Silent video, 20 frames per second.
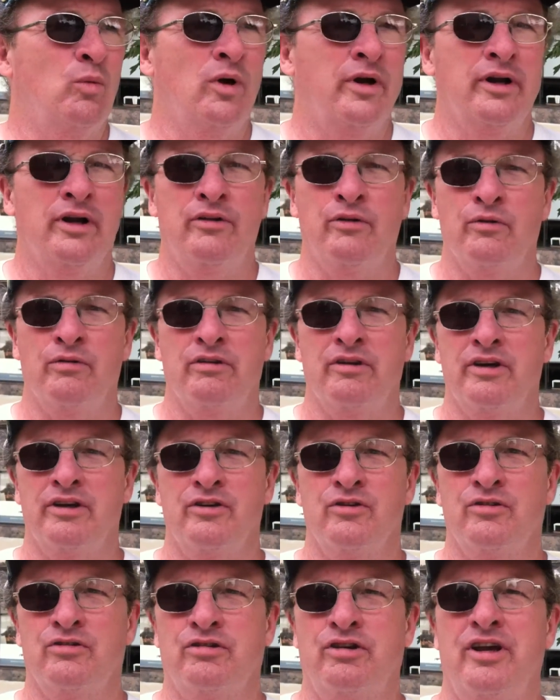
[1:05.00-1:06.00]
what other
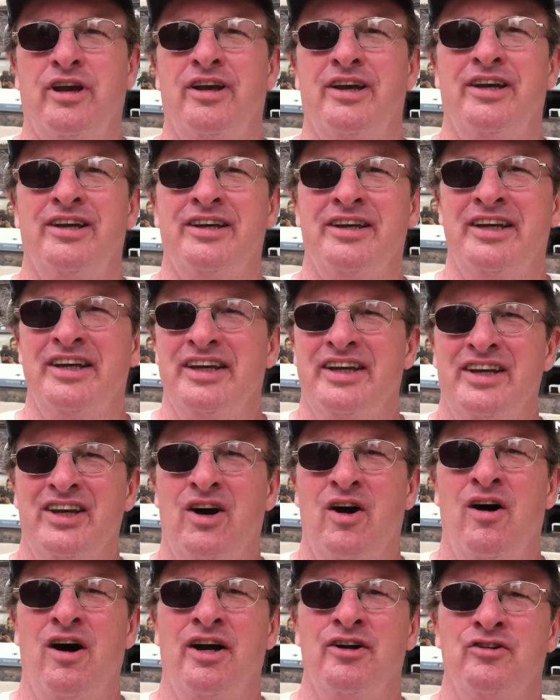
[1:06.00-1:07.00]
things,
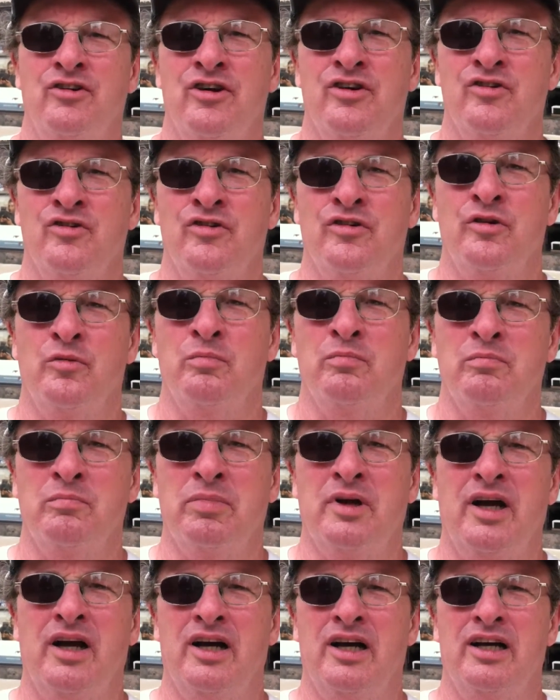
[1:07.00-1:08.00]
autism,
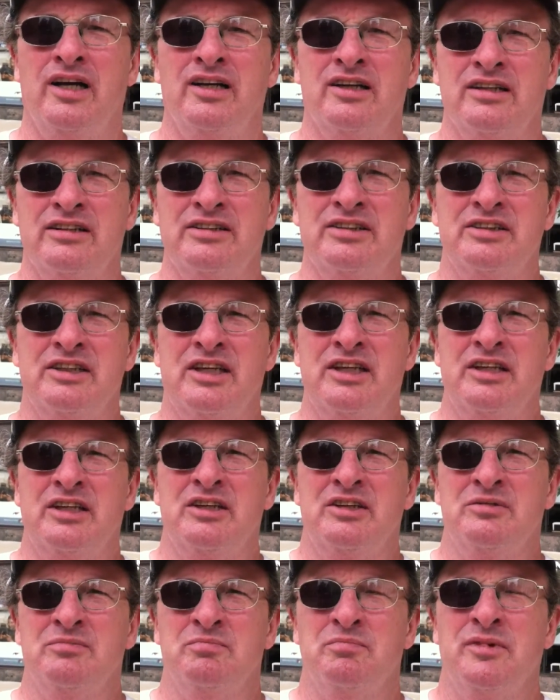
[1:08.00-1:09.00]

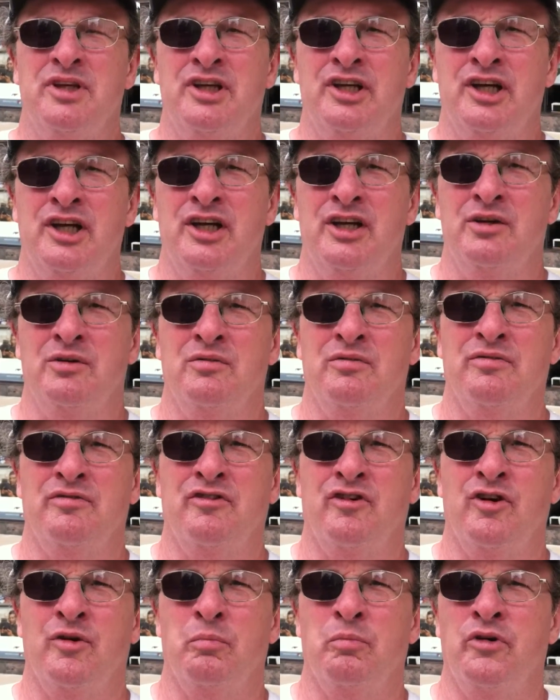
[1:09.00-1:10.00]
you know,
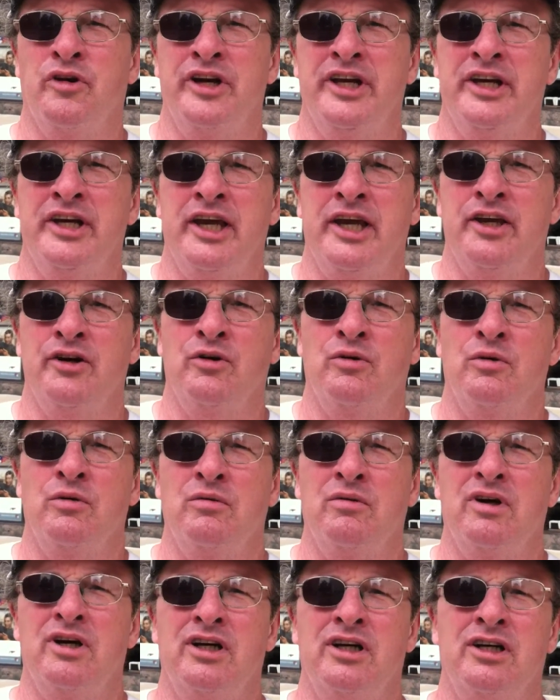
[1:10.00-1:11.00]
for prenatal
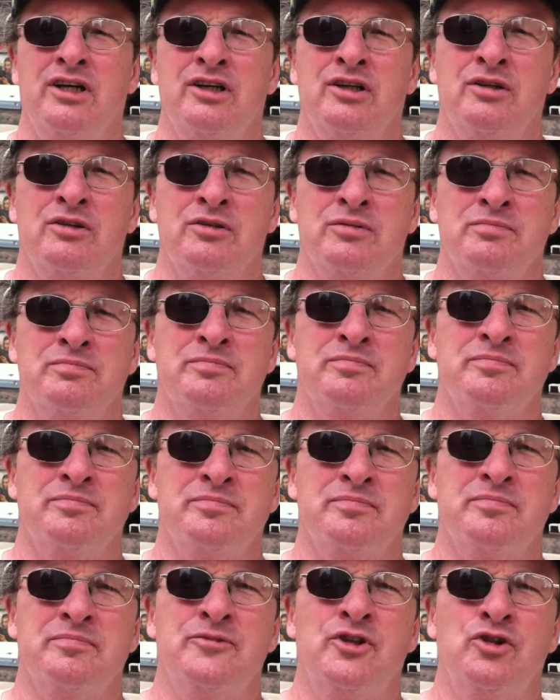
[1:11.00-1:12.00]

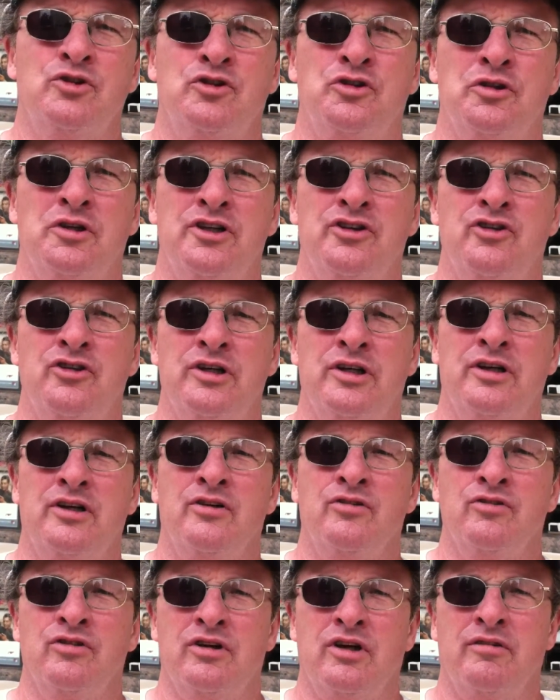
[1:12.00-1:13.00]
nutrition
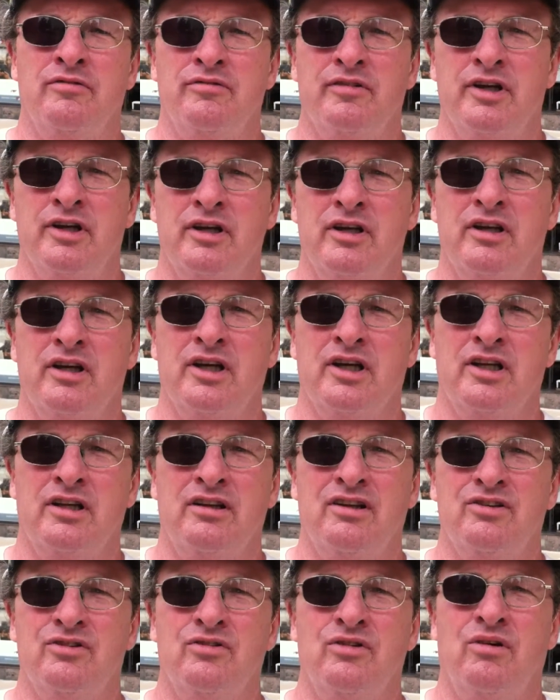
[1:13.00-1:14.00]
and stuff like
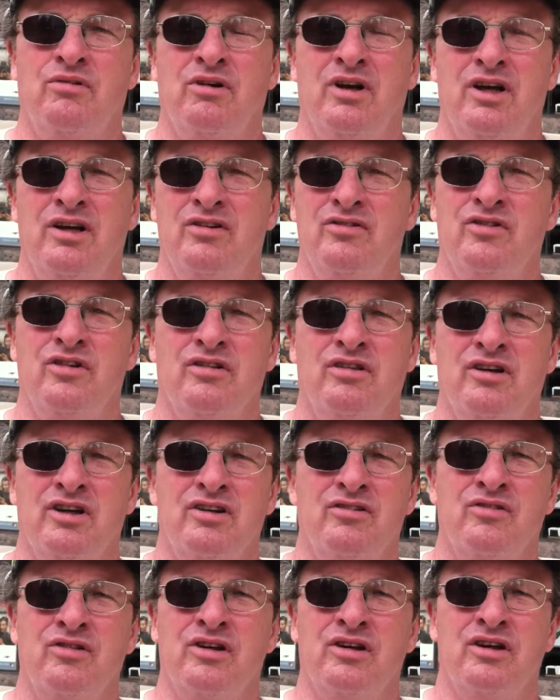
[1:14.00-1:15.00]
that. There's all kinds of
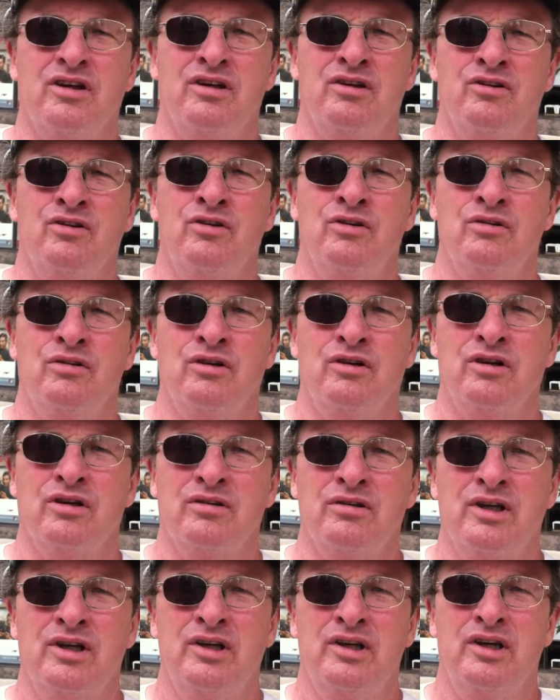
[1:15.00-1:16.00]
things that it can do
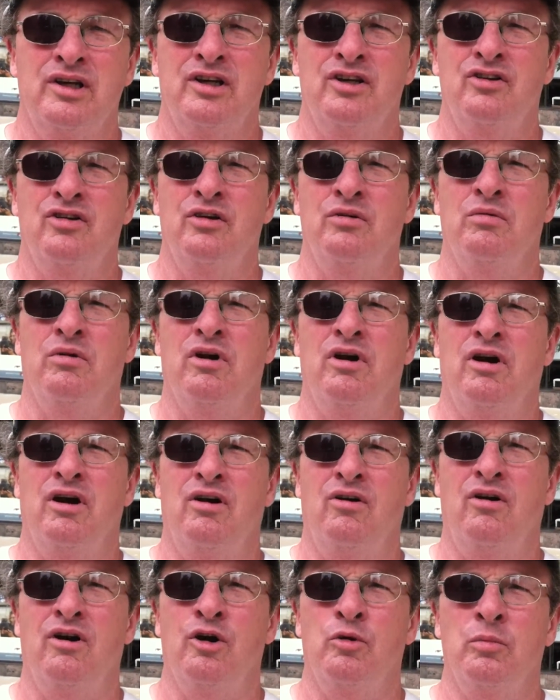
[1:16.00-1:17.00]
to
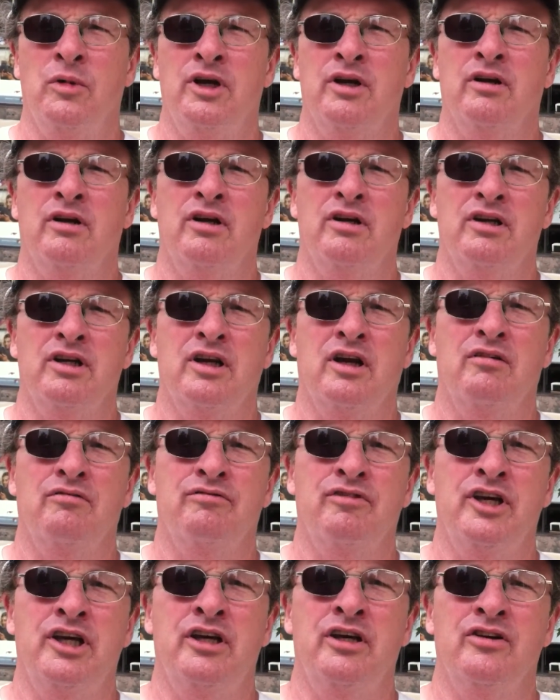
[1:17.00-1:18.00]
harm a
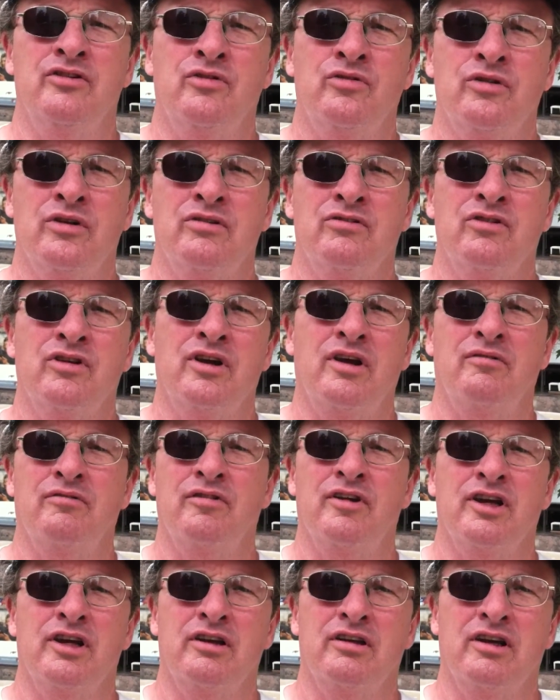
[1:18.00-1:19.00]
fetus and
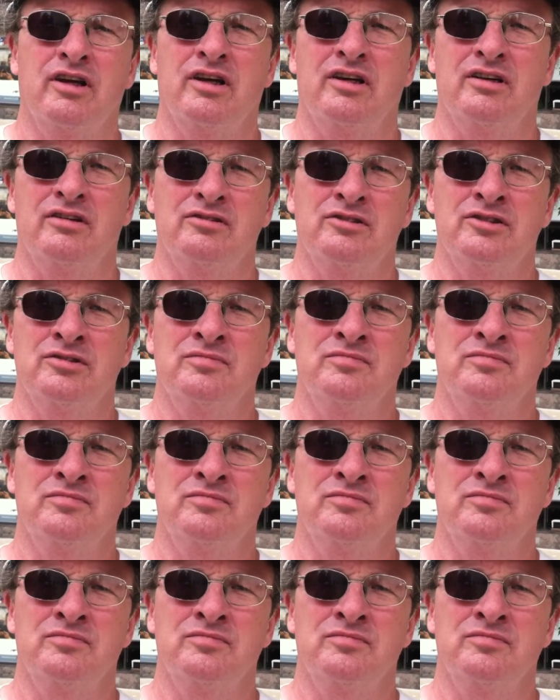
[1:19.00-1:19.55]
stuff like that.